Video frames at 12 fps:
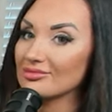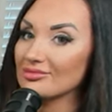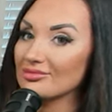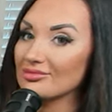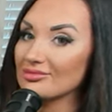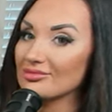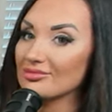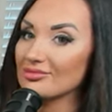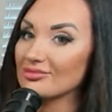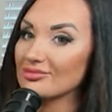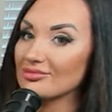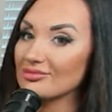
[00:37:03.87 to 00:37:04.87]

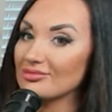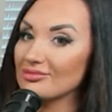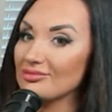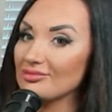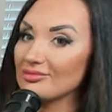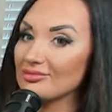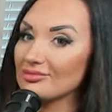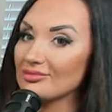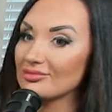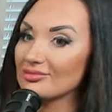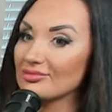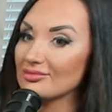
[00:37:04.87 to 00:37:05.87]

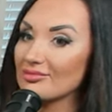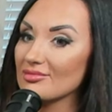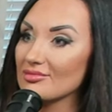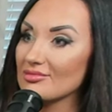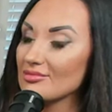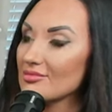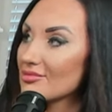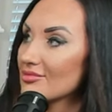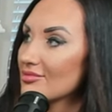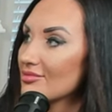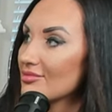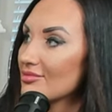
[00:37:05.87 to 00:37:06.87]

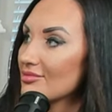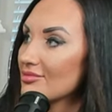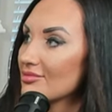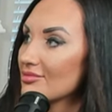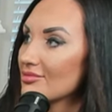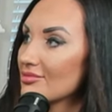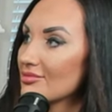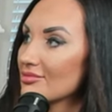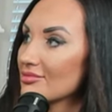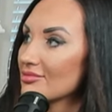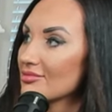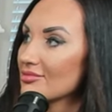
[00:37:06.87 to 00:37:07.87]
(silent)